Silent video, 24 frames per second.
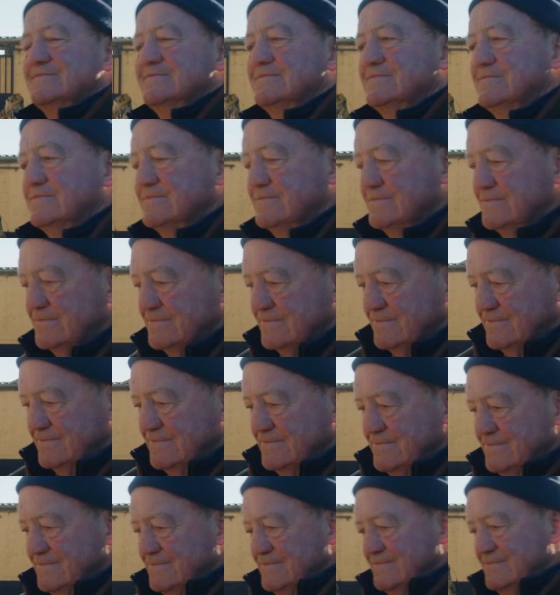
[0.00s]

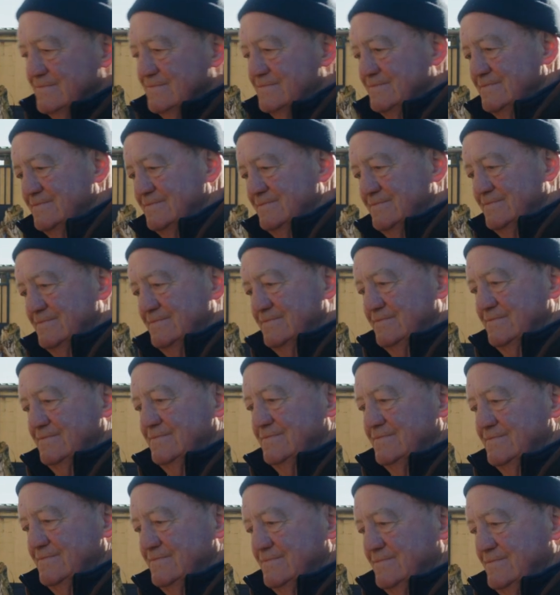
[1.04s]

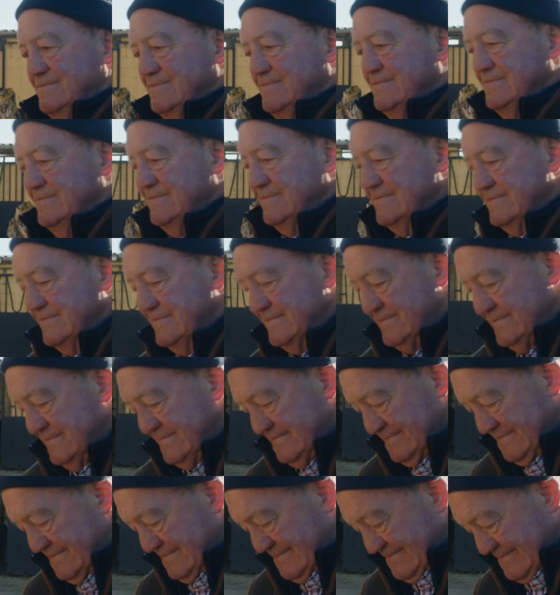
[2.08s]

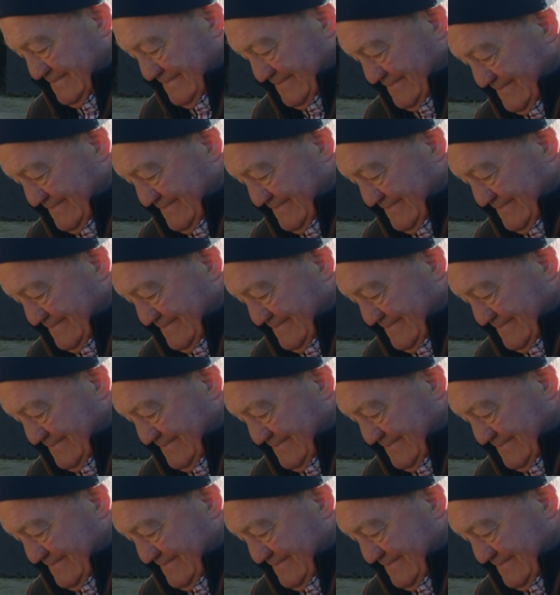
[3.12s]
(not speaking)